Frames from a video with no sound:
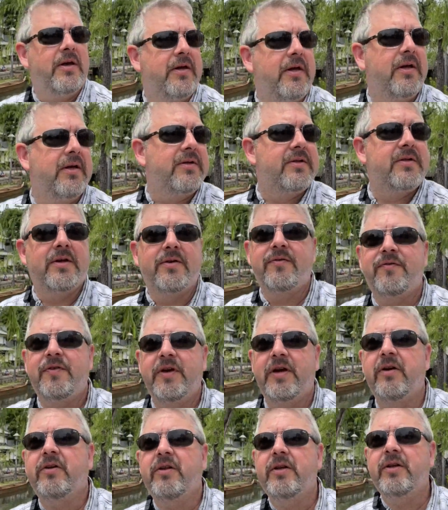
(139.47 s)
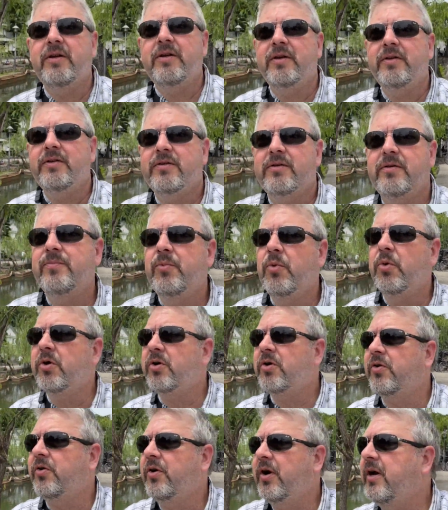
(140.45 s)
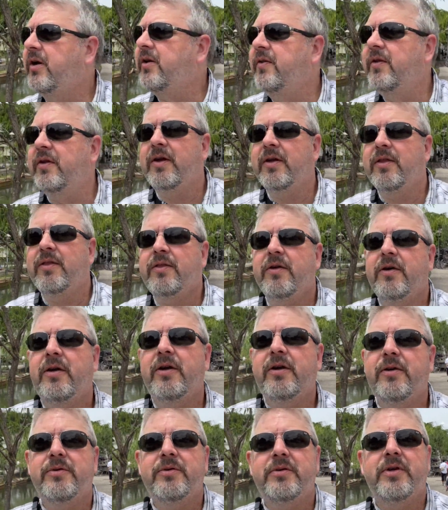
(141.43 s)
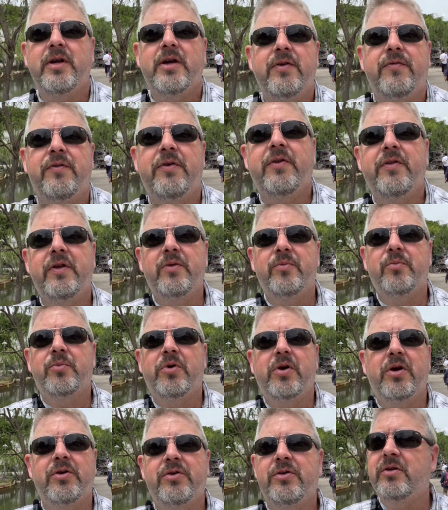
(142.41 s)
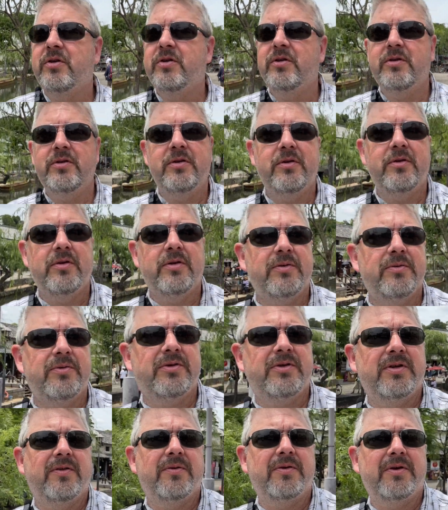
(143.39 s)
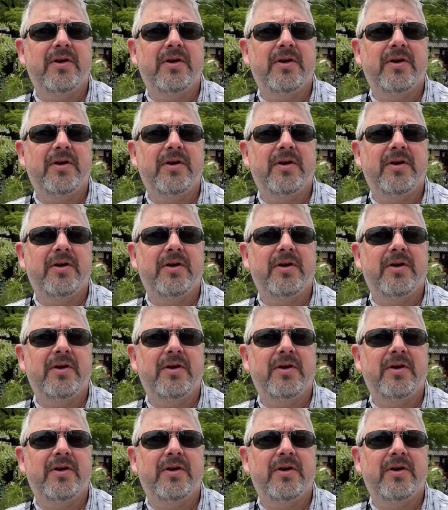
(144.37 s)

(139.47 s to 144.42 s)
It's more crowded than I thought. I was kind of under the impression, see the